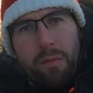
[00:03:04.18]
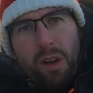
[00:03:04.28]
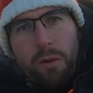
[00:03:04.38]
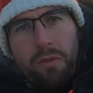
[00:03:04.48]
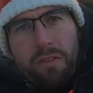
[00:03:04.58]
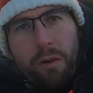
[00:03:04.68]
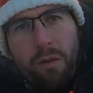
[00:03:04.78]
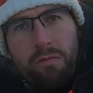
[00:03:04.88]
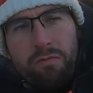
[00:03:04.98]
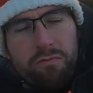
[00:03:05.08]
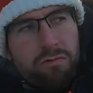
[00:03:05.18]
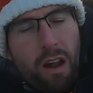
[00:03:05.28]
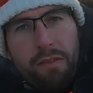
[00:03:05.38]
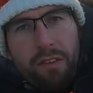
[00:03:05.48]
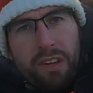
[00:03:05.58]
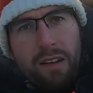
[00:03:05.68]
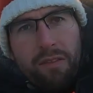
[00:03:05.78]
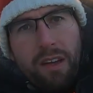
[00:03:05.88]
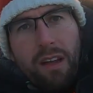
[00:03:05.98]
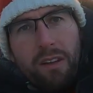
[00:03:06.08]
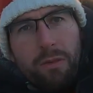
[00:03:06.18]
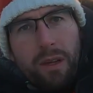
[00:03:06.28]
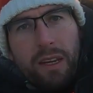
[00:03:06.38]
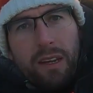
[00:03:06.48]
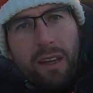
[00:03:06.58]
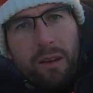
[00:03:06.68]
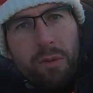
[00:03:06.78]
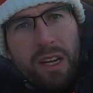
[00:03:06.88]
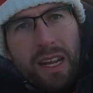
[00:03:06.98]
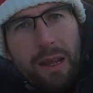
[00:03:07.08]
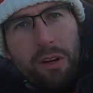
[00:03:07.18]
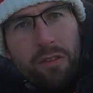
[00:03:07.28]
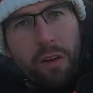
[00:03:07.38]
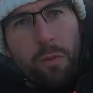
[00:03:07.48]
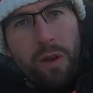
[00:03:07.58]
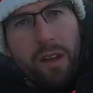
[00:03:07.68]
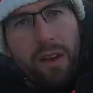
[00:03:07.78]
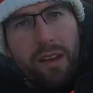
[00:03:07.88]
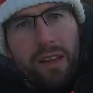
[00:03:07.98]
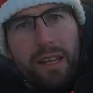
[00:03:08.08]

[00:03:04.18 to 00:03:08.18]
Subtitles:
But I felt rough as anything last week, and we didn't get much filming done.